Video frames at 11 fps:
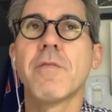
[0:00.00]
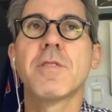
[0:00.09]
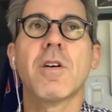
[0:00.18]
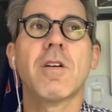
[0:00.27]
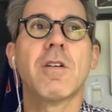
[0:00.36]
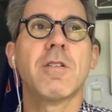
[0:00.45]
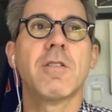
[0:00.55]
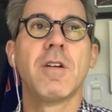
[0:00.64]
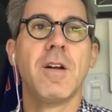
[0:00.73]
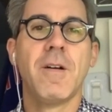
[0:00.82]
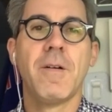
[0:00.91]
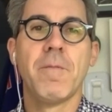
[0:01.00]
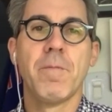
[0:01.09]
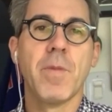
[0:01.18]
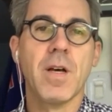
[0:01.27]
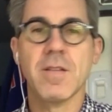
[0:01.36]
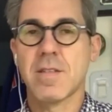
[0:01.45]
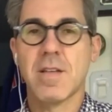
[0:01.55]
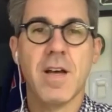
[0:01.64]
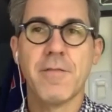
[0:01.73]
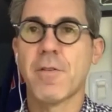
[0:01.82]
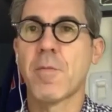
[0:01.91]
gloves are,
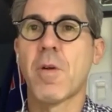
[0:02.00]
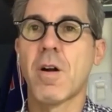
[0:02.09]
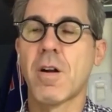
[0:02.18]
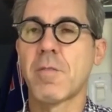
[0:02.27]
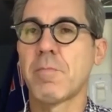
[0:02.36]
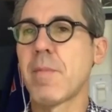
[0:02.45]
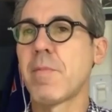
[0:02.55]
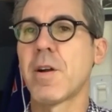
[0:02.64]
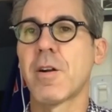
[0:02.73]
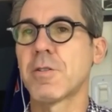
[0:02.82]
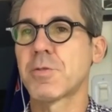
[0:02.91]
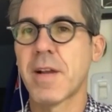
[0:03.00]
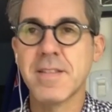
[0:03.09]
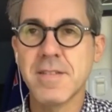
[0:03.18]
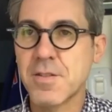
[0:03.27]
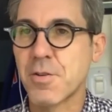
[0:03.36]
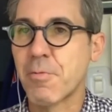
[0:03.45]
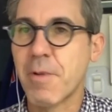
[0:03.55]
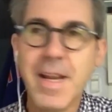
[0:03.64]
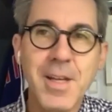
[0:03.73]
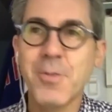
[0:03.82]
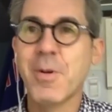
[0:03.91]
aside from our
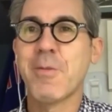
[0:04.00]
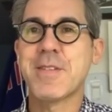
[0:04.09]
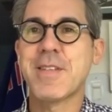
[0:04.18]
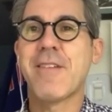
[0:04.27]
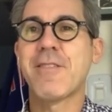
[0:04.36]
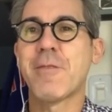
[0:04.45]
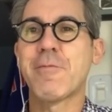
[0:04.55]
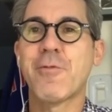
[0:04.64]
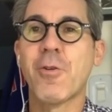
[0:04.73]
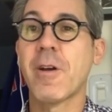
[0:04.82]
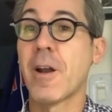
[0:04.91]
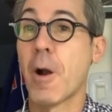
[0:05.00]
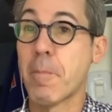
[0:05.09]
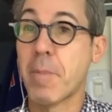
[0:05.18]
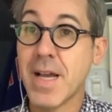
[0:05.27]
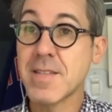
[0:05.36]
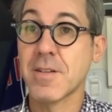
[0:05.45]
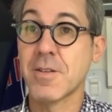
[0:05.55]
transistor radio we were saving up for and our